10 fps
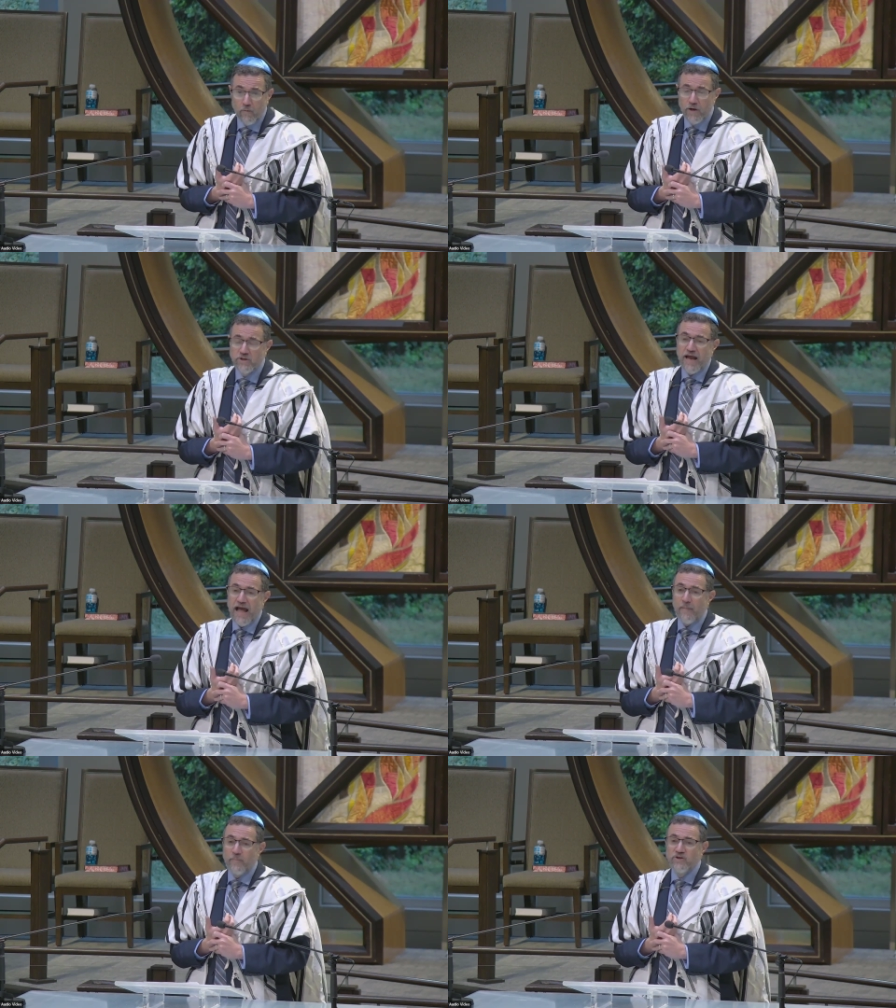which
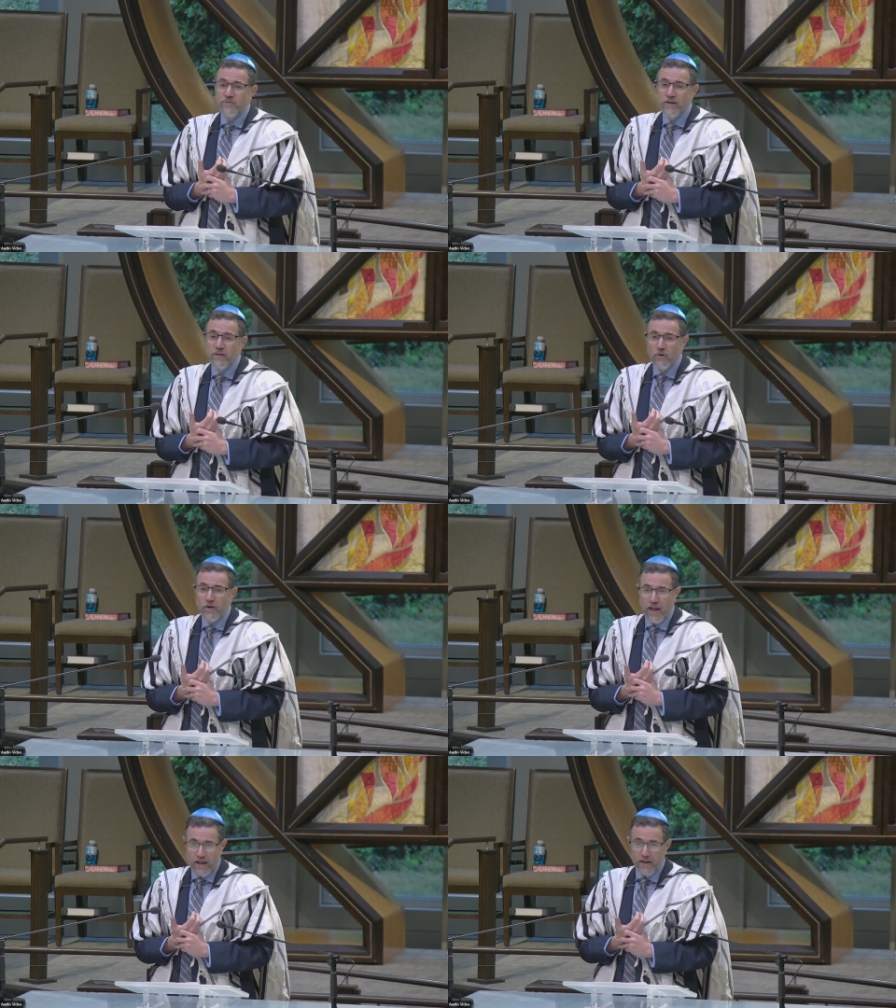happened to be
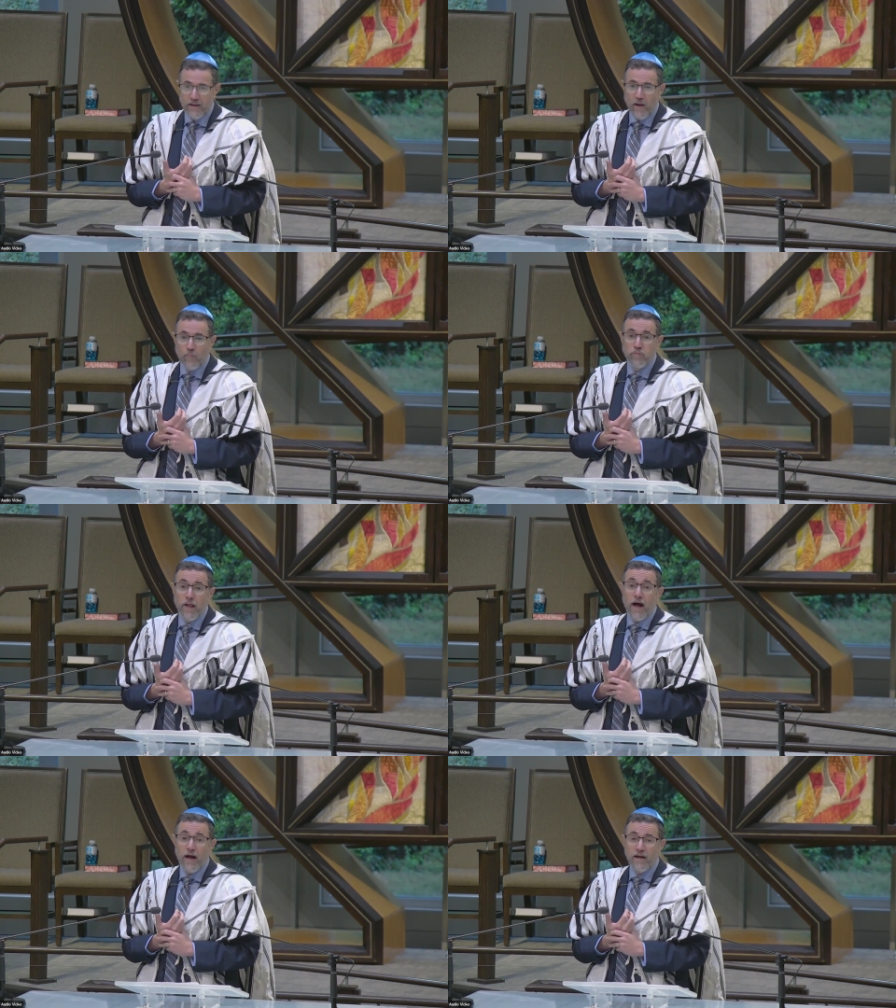located a
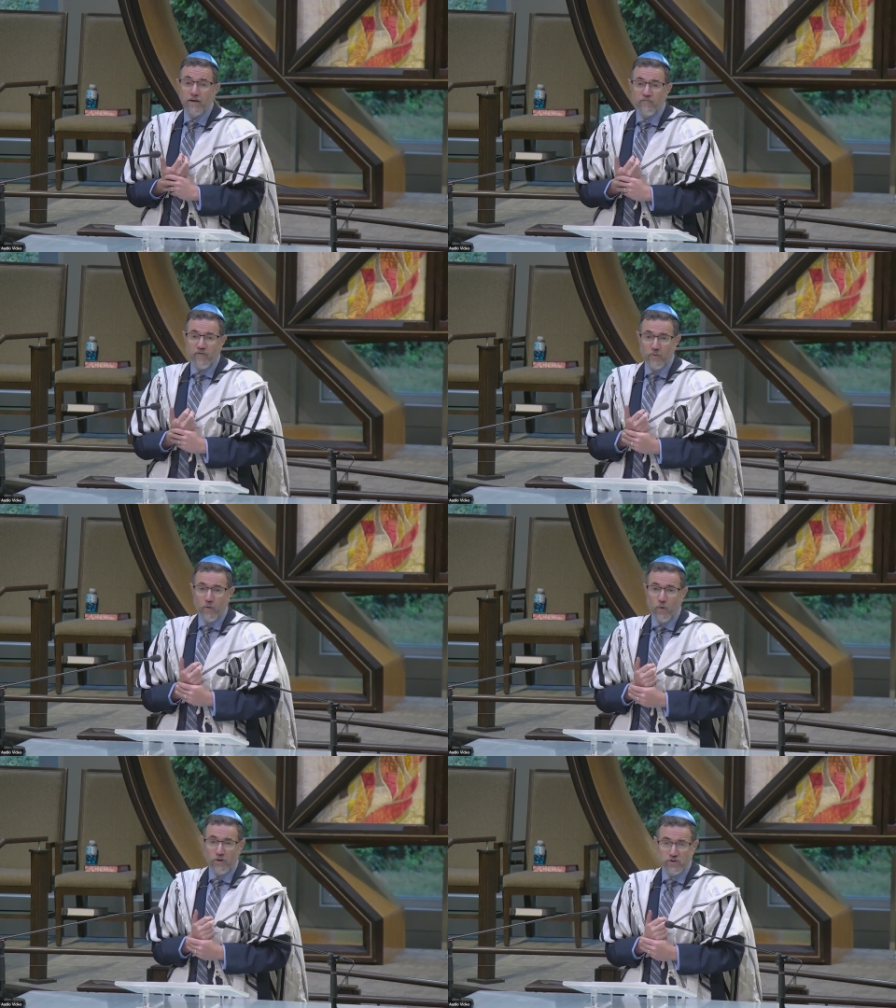block from
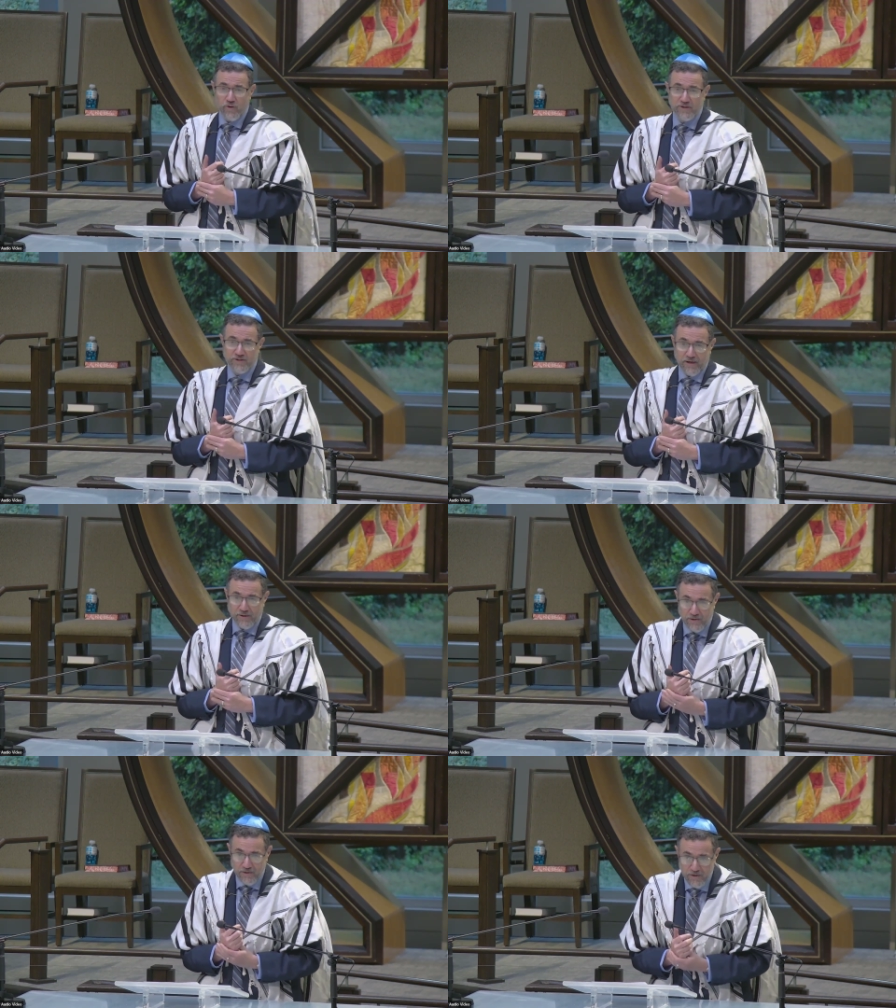the World Trade Center.